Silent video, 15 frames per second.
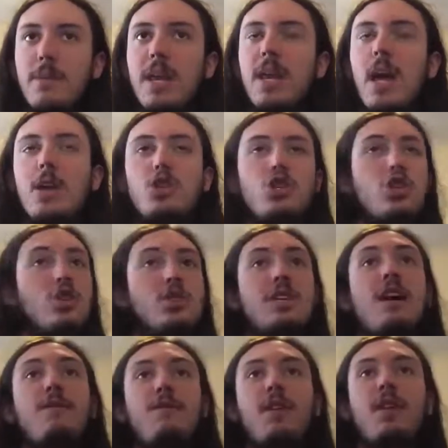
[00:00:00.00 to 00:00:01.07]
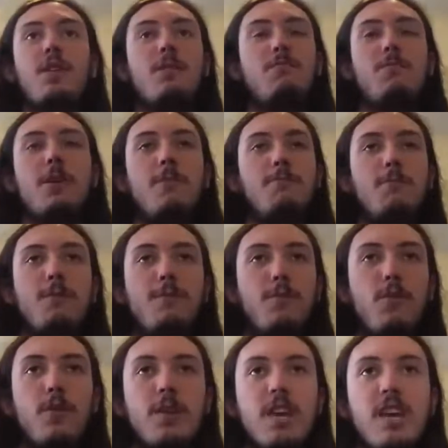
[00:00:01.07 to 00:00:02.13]
But I should definitely be
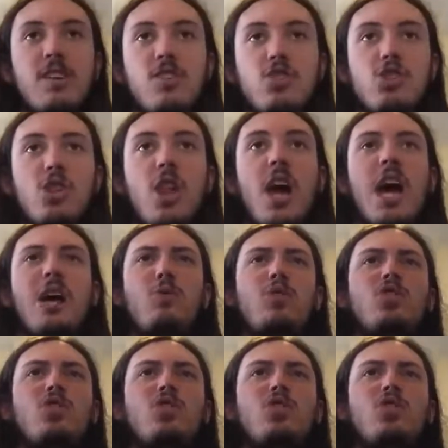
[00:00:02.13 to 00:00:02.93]
before the end of July.